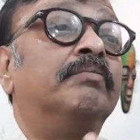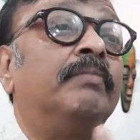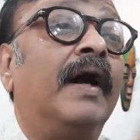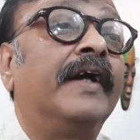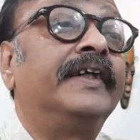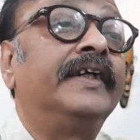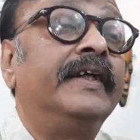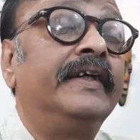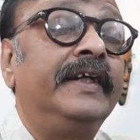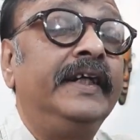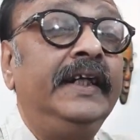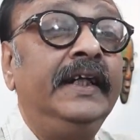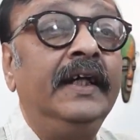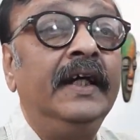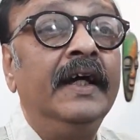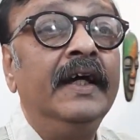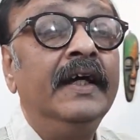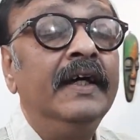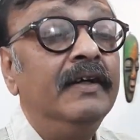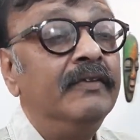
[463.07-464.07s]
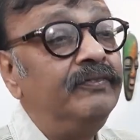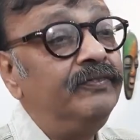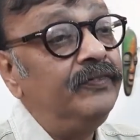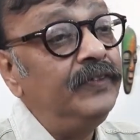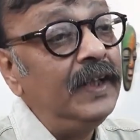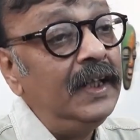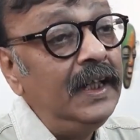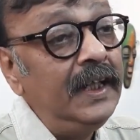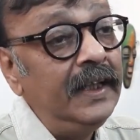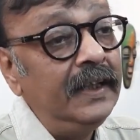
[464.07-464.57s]
buttery
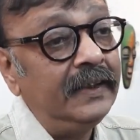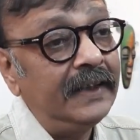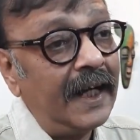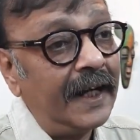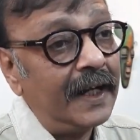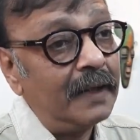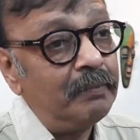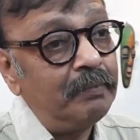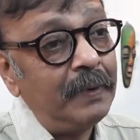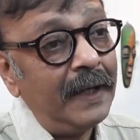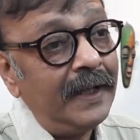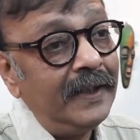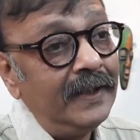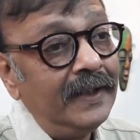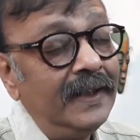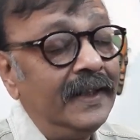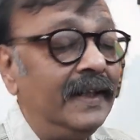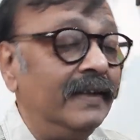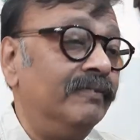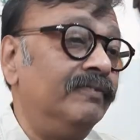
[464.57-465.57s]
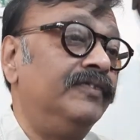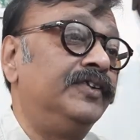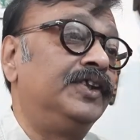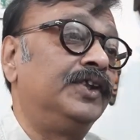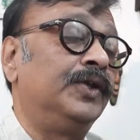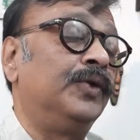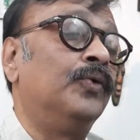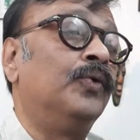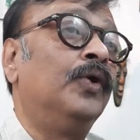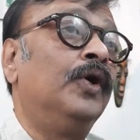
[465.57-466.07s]
feeling that a pen gives
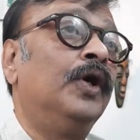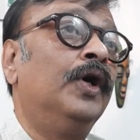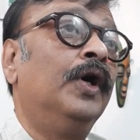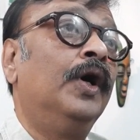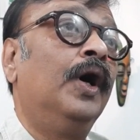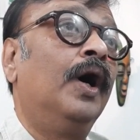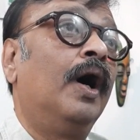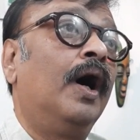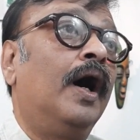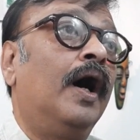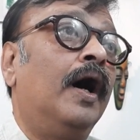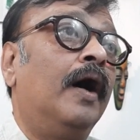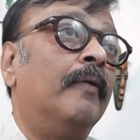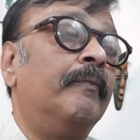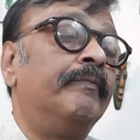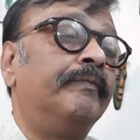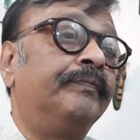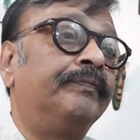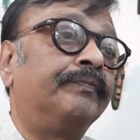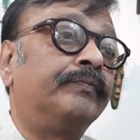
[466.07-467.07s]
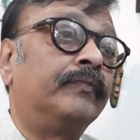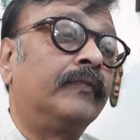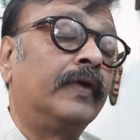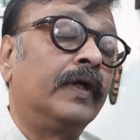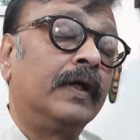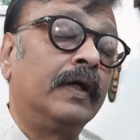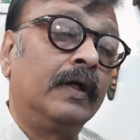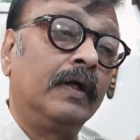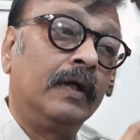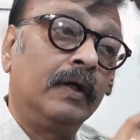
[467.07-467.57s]
you uh,
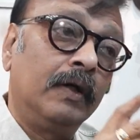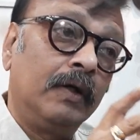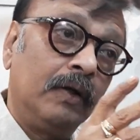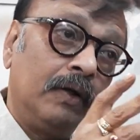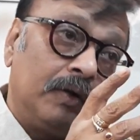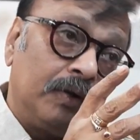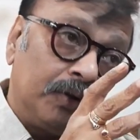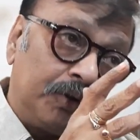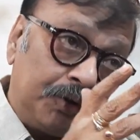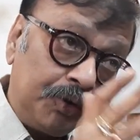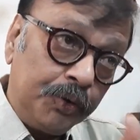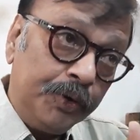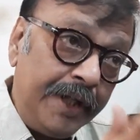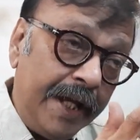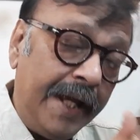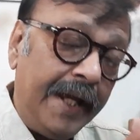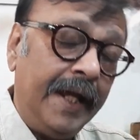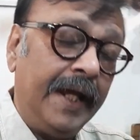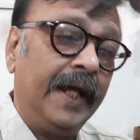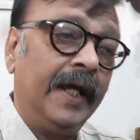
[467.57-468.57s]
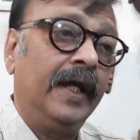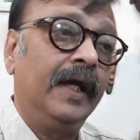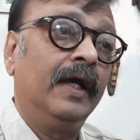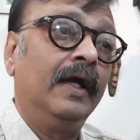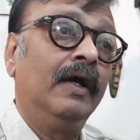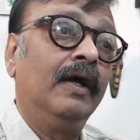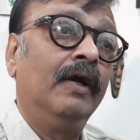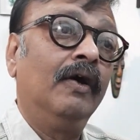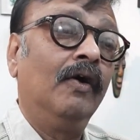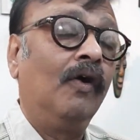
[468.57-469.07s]
today
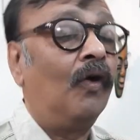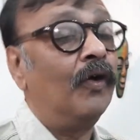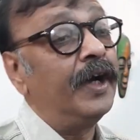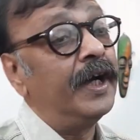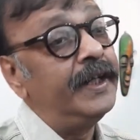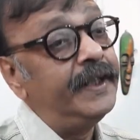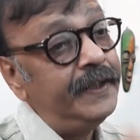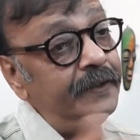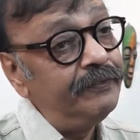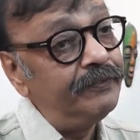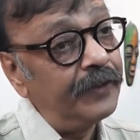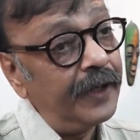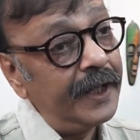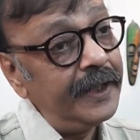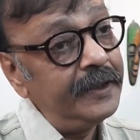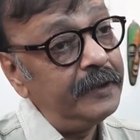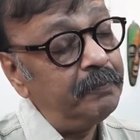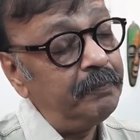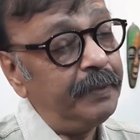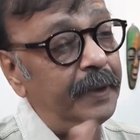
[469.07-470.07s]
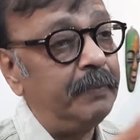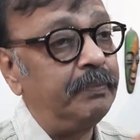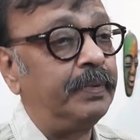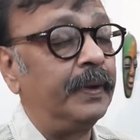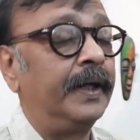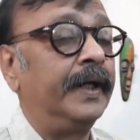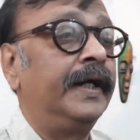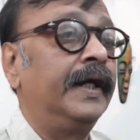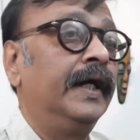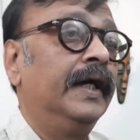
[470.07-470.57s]
on a different
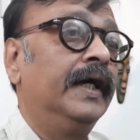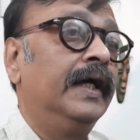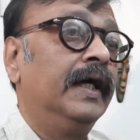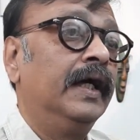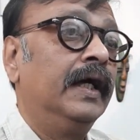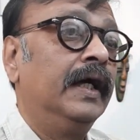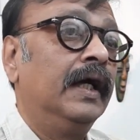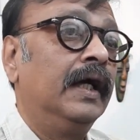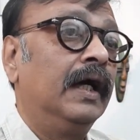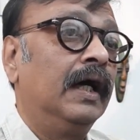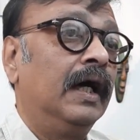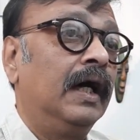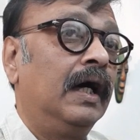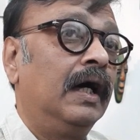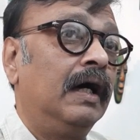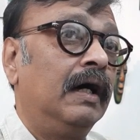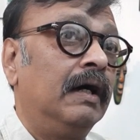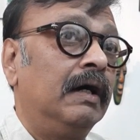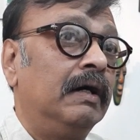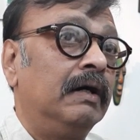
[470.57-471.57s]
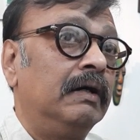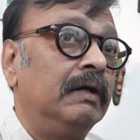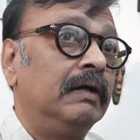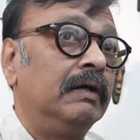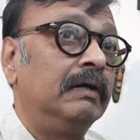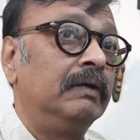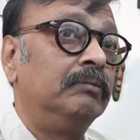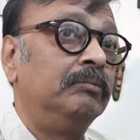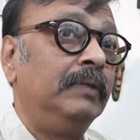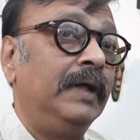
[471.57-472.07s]
paper uh,
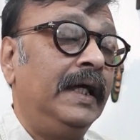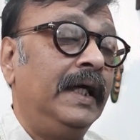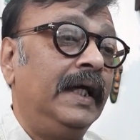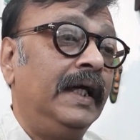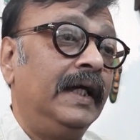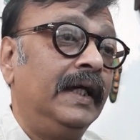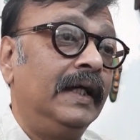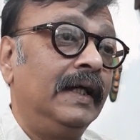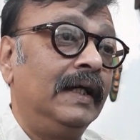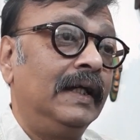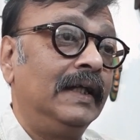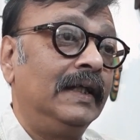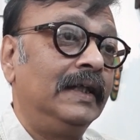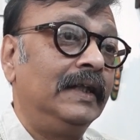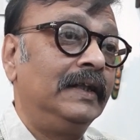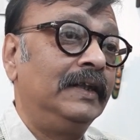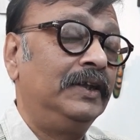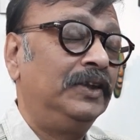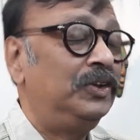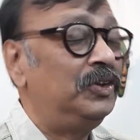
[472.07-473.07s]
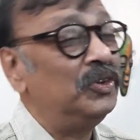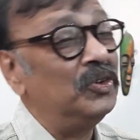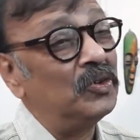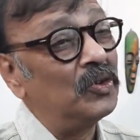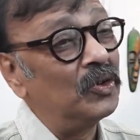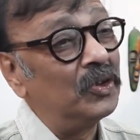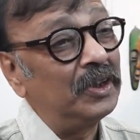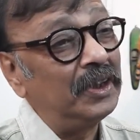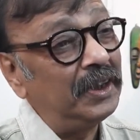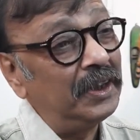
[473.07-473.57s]
may you
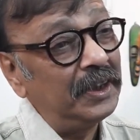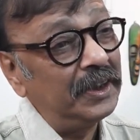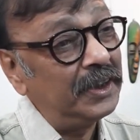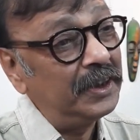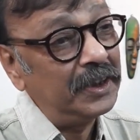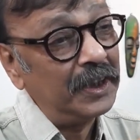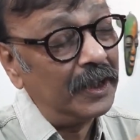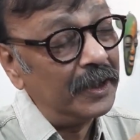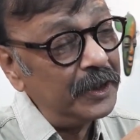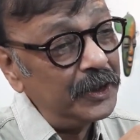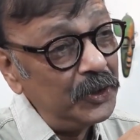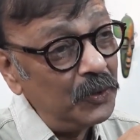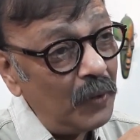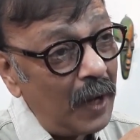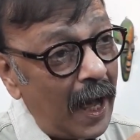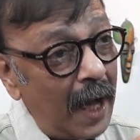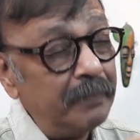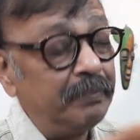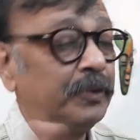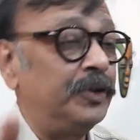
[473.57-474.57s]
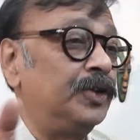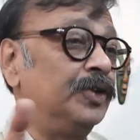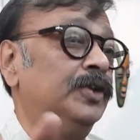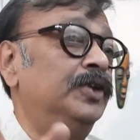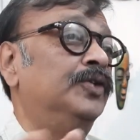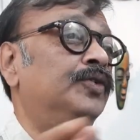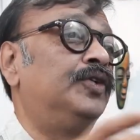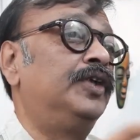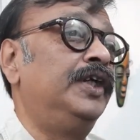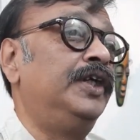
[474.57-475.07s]
know turn you
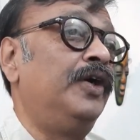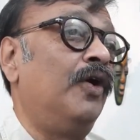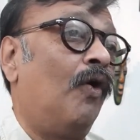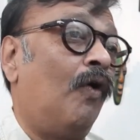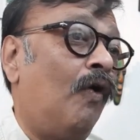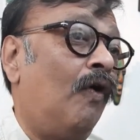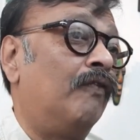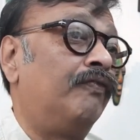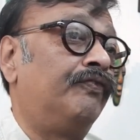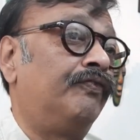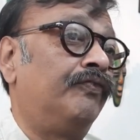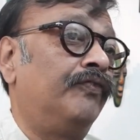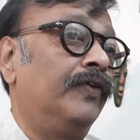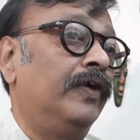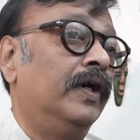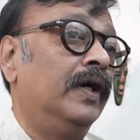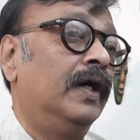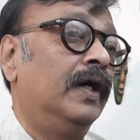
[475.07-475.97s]
absolutely off